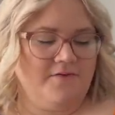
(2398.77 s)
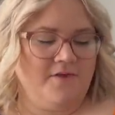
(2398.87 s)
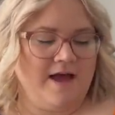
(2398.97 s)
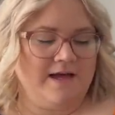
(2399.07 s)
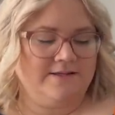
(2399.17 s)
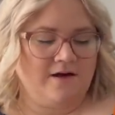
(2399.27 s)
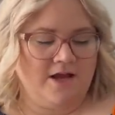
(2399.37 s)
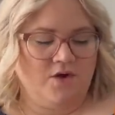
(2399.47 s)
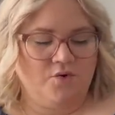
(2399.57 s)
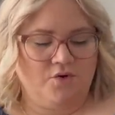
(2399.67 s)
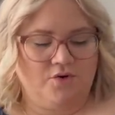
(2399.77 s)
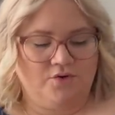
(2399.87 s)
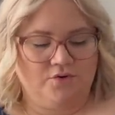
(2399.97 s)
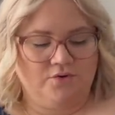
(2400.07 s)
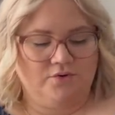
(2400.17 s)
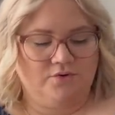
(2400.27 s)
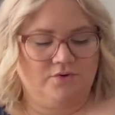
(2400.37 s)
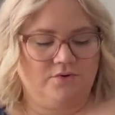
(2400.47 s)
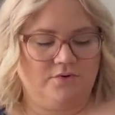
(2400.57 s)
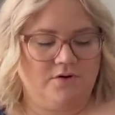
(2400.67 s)
that I could
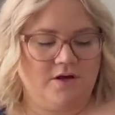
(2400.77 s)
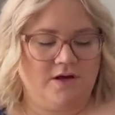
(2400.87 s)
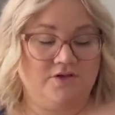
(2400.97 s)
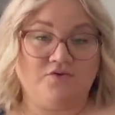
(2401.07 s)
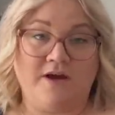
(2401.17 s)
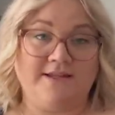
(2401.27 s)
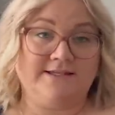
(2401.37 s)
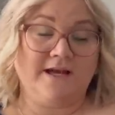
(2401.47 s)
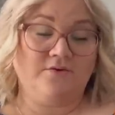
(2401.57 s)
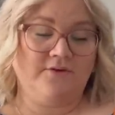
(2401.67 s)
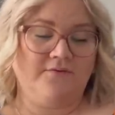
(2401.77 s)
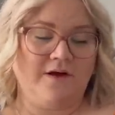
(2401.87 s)
uh, try this out if